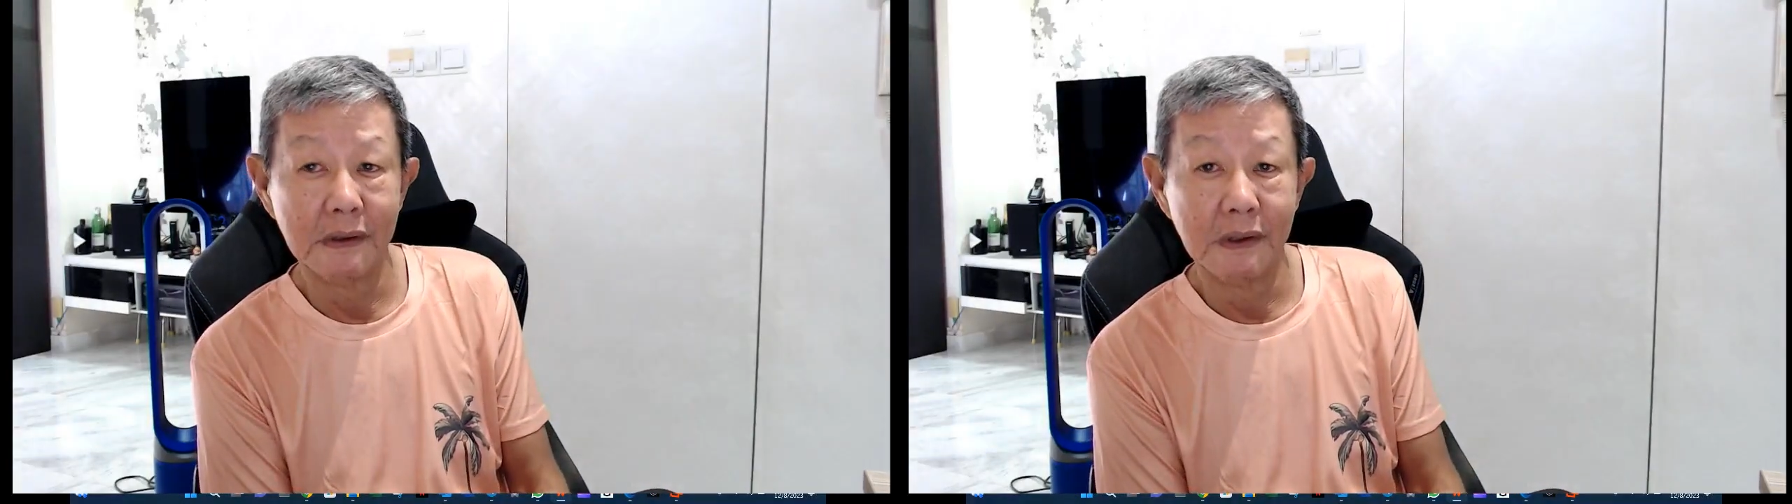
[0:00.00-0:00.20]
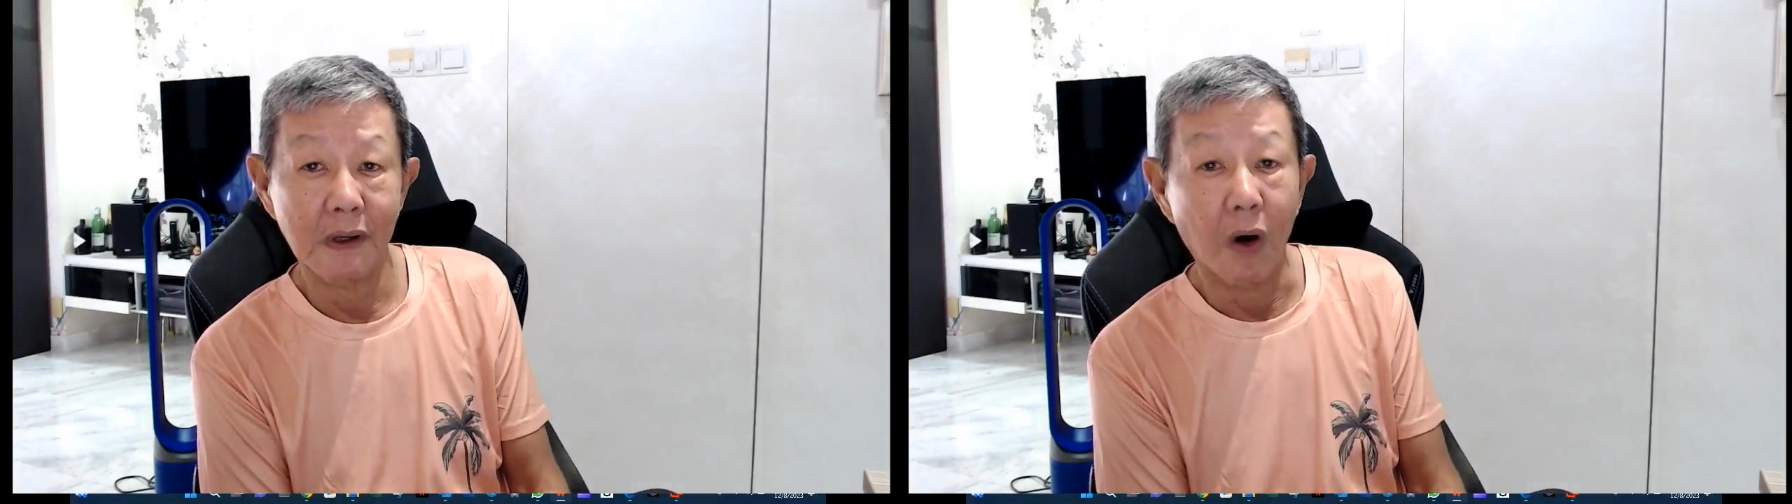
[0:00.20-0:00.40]

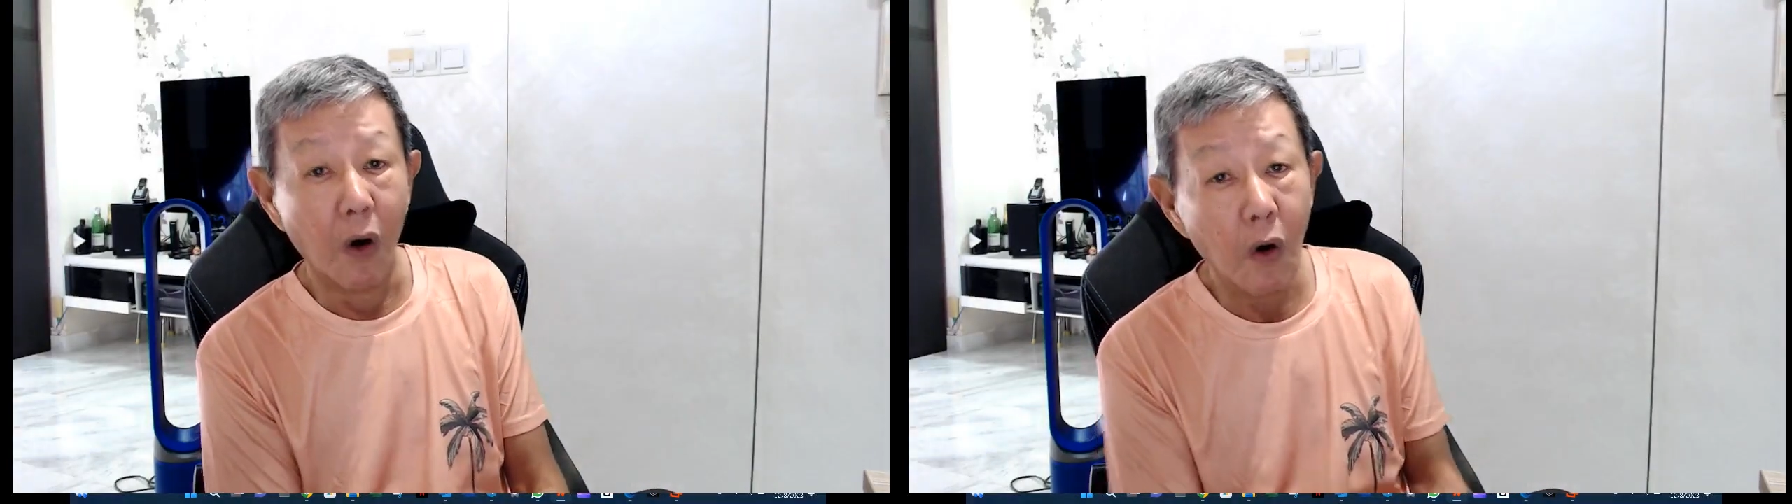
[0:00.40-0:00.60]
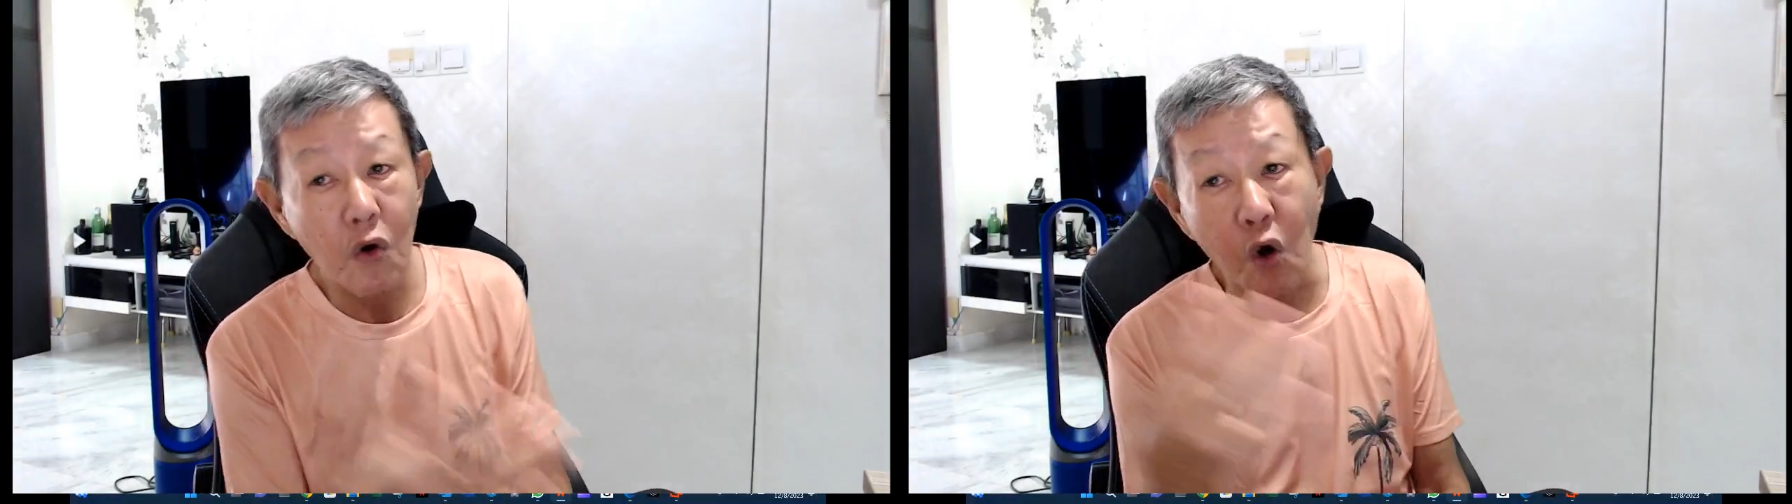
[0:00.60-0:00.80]

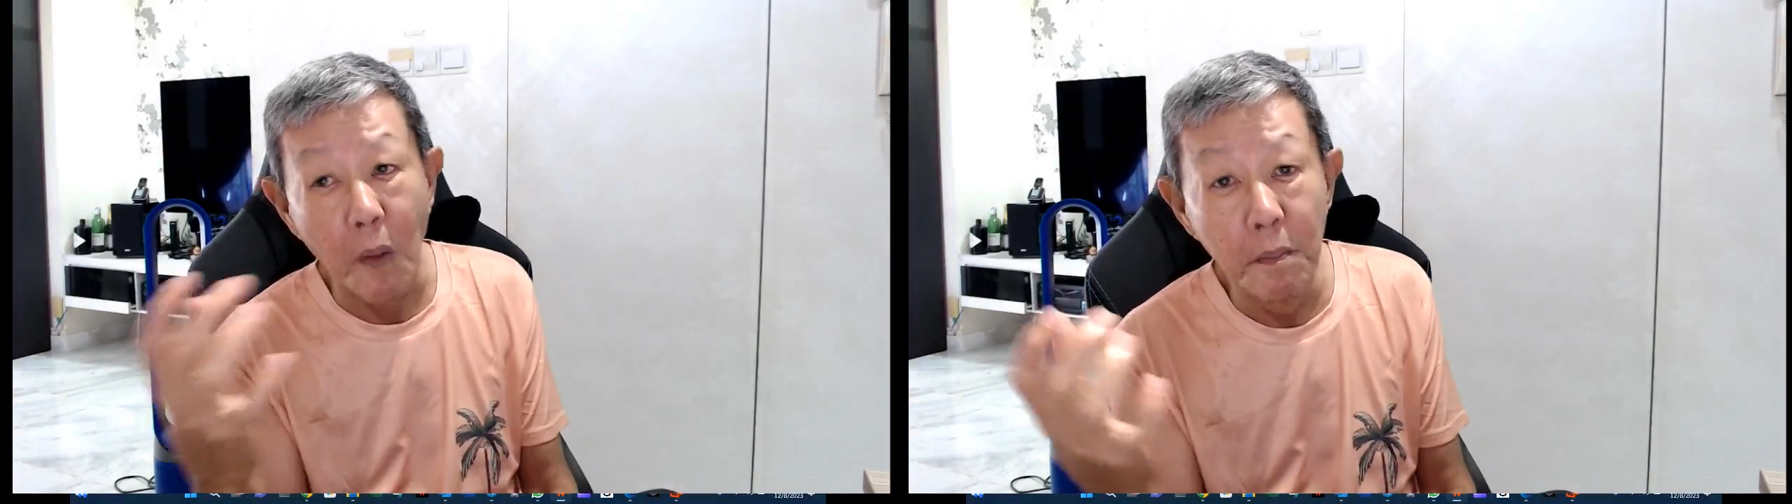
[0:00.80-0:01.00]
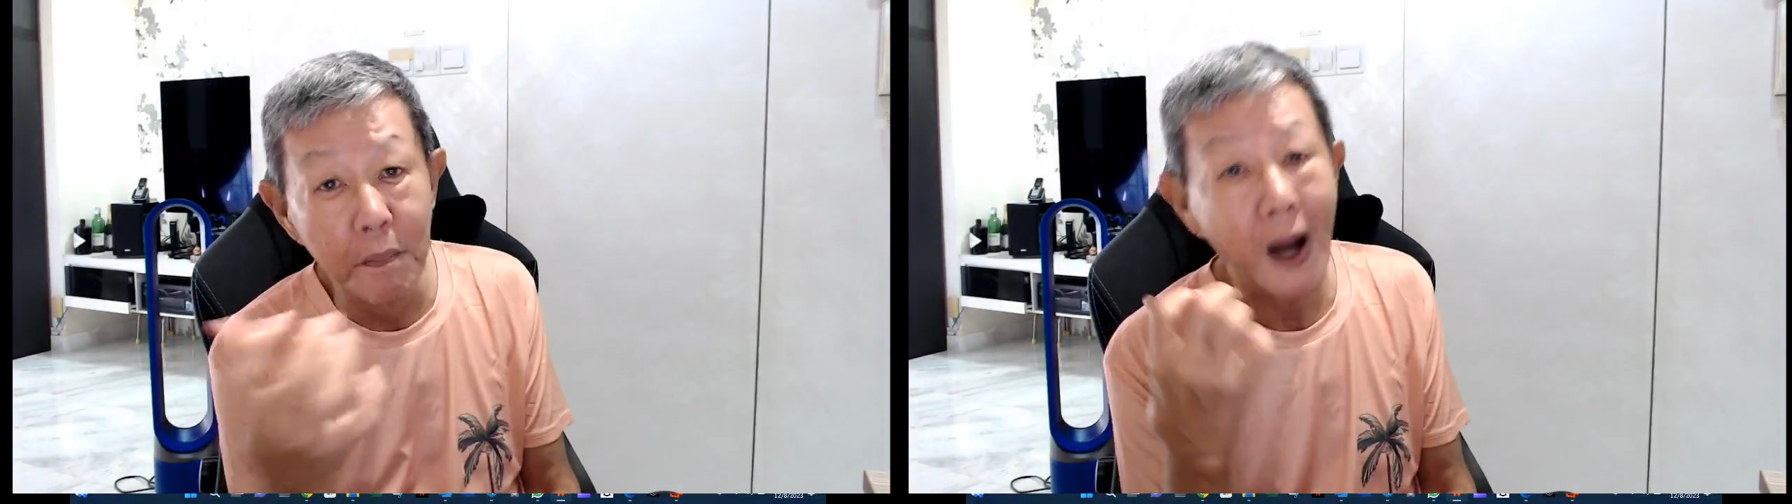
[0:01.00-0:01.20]
or
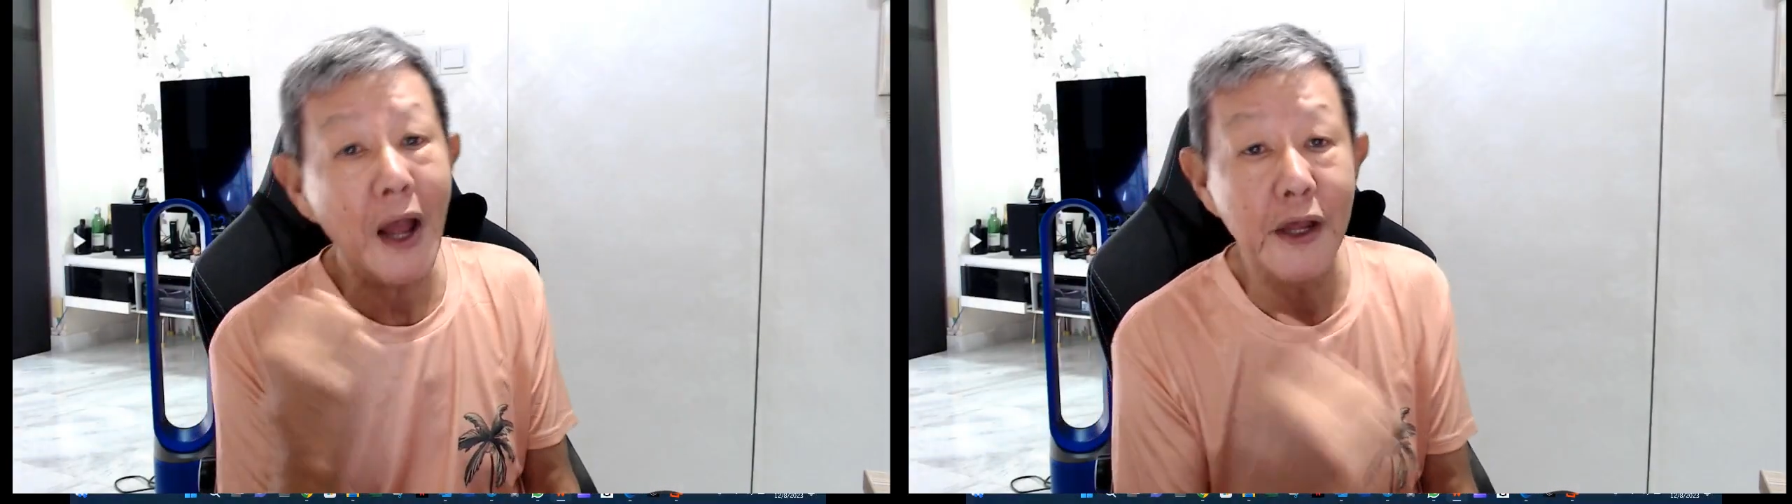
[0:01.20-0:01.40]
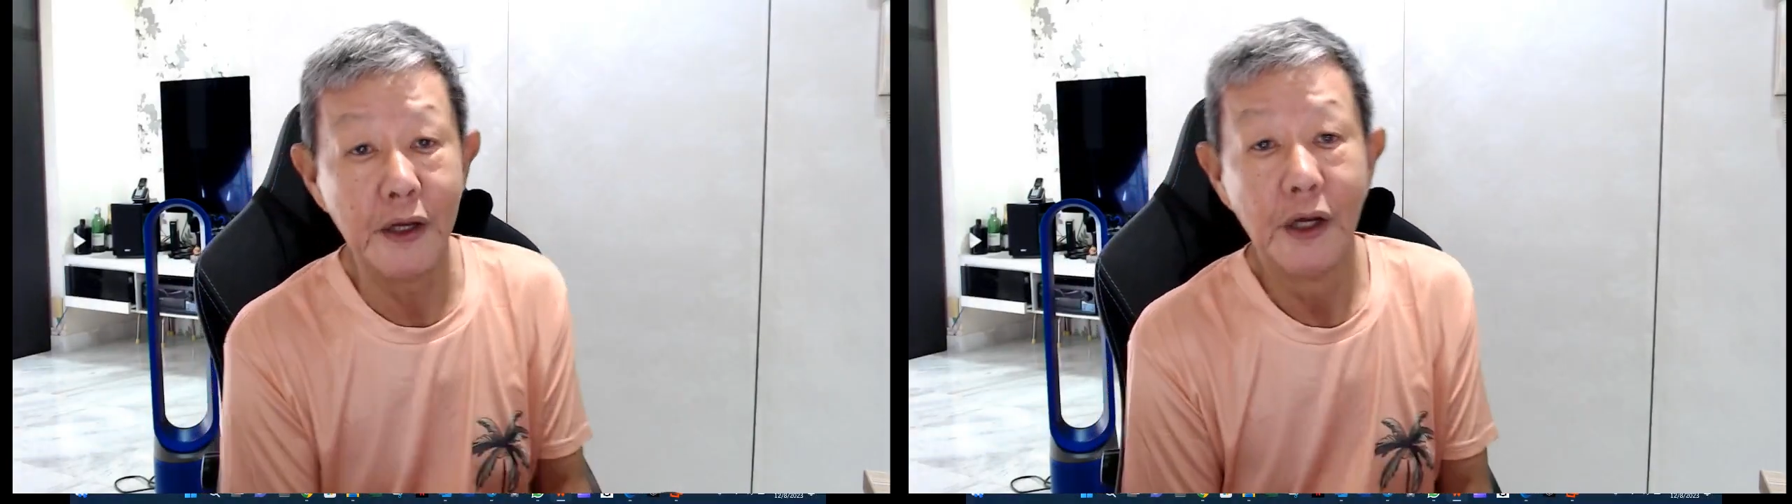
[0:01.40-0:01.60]

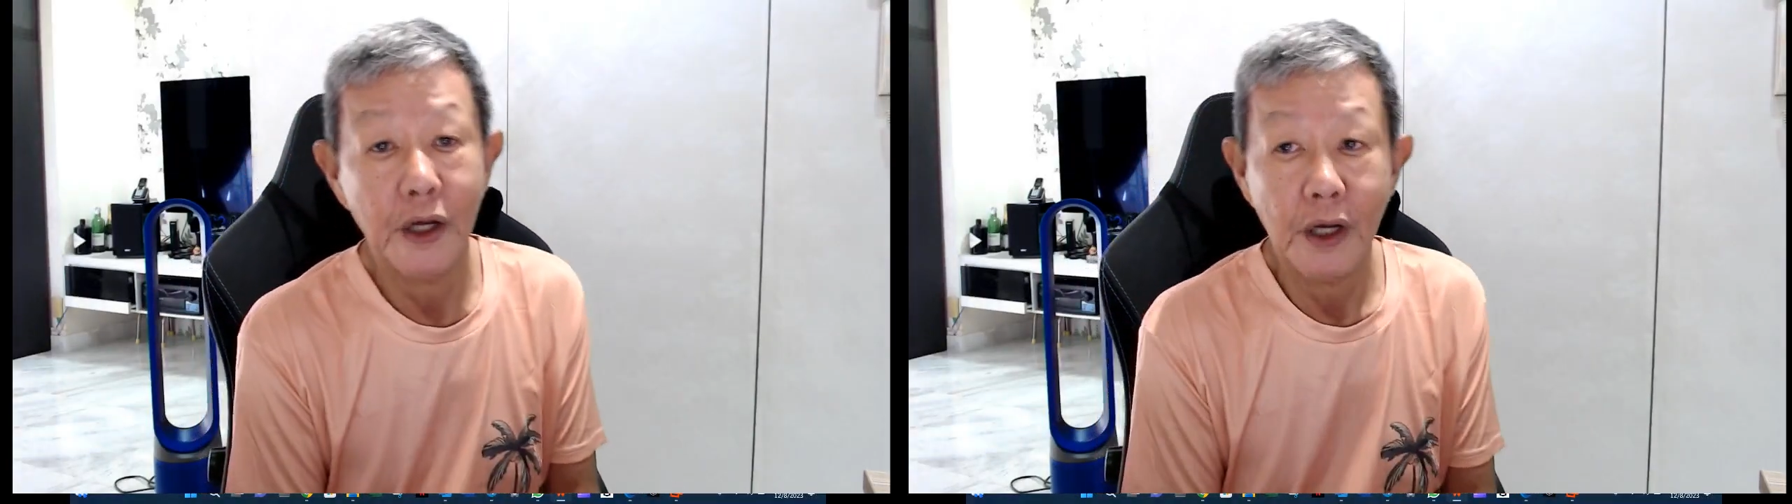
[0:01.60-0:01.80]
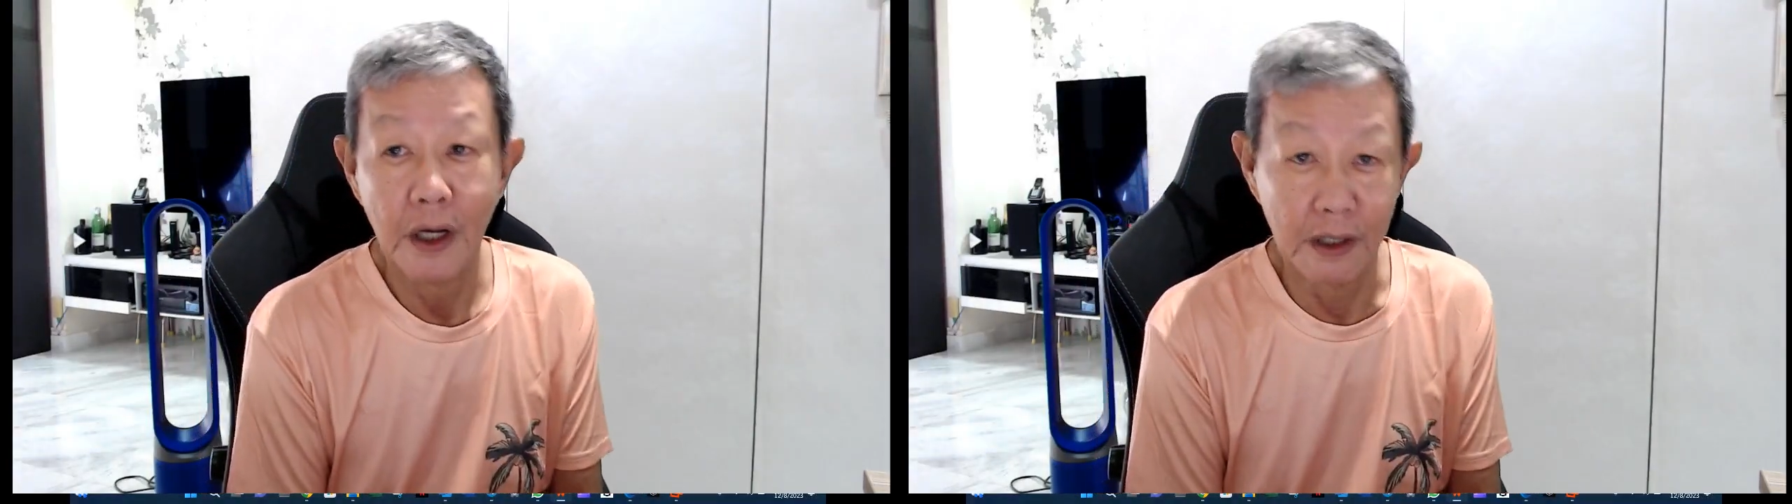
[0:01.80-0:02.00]
combined
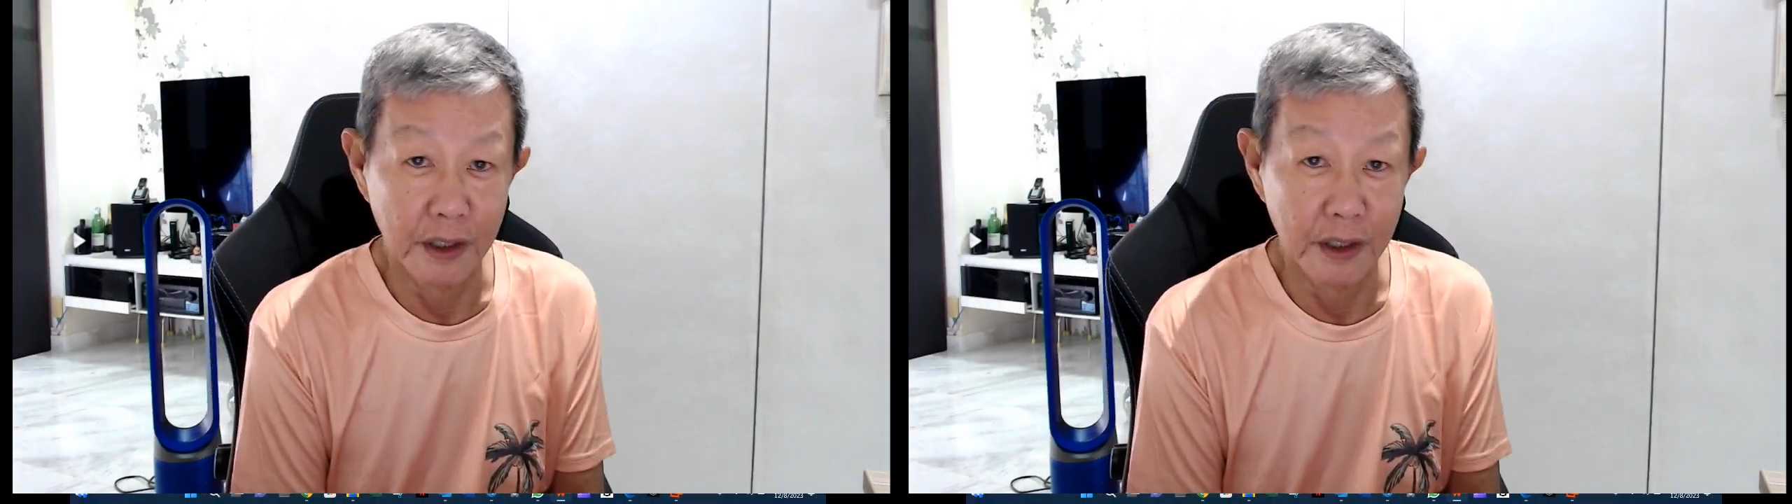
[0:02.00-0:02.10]
uh,